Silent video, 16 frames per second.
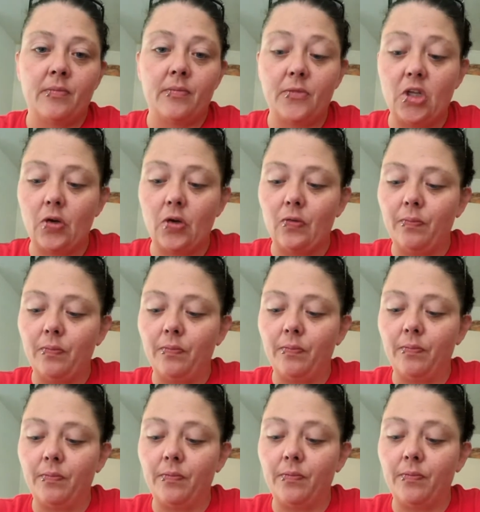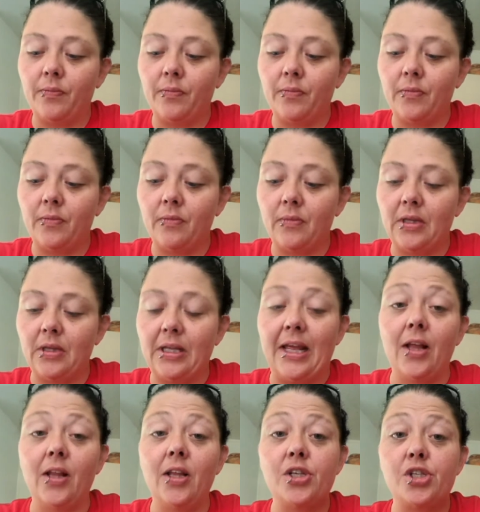They're
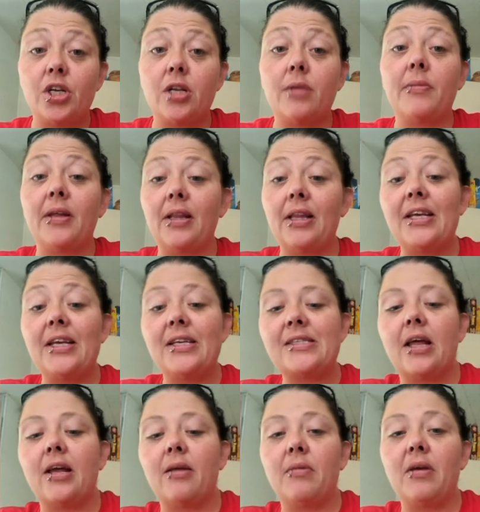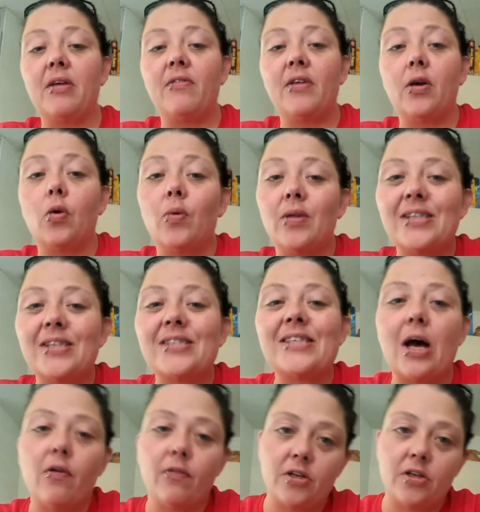illegitimately selling me a vehicle with a
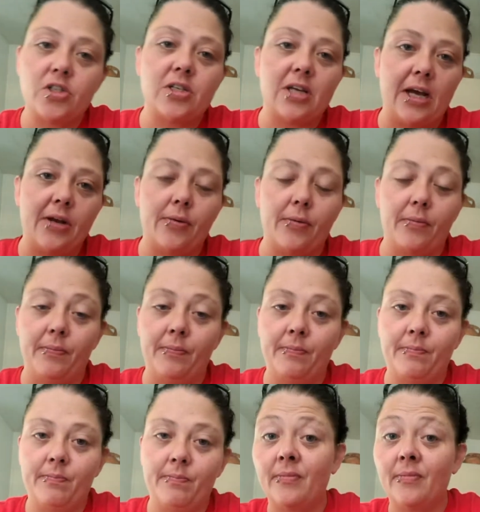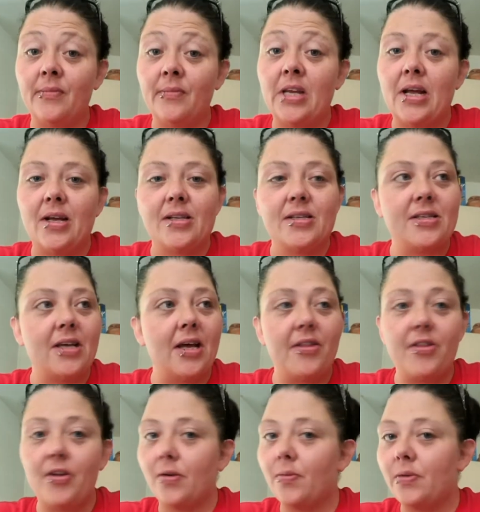salvage title. So
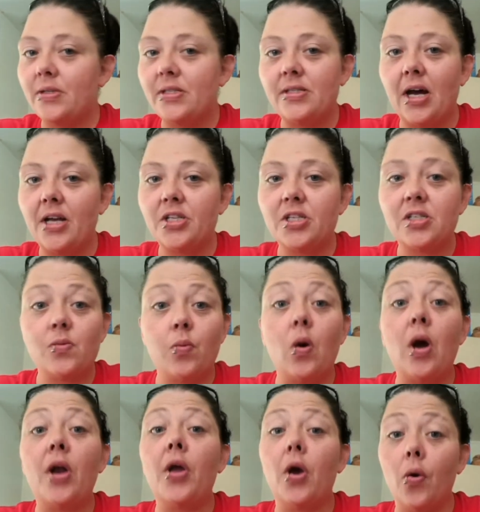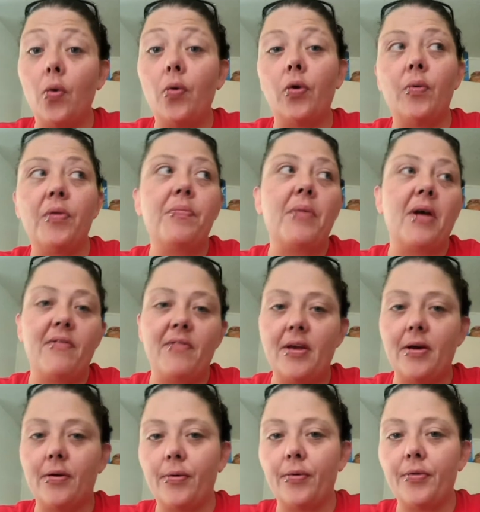there was not just one owner with my
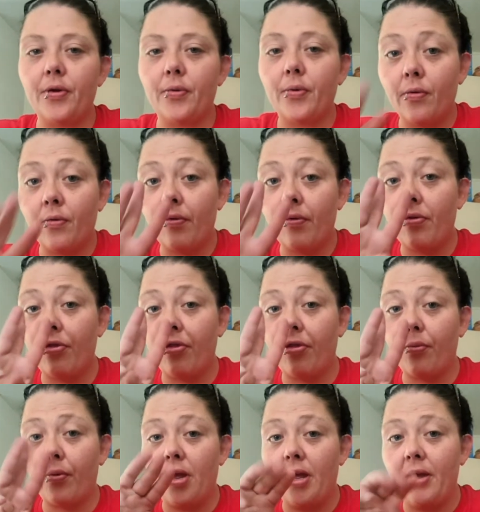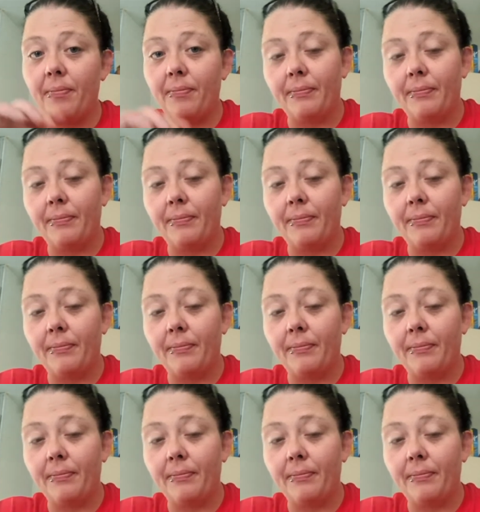vehicle, there were 3.